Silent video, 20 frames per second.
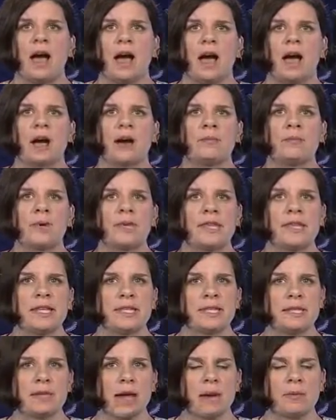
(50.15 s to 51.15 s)
But
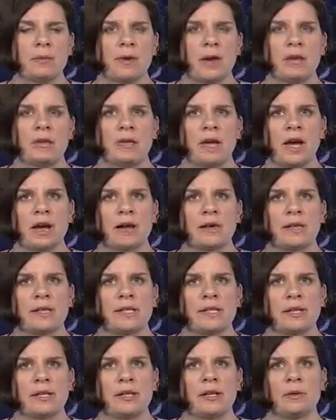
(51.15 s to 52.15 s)
this time around,
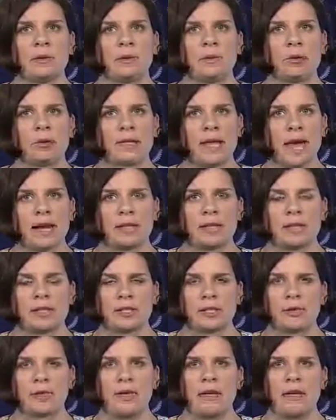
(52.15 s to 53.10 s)
it's a little bit more lackluster.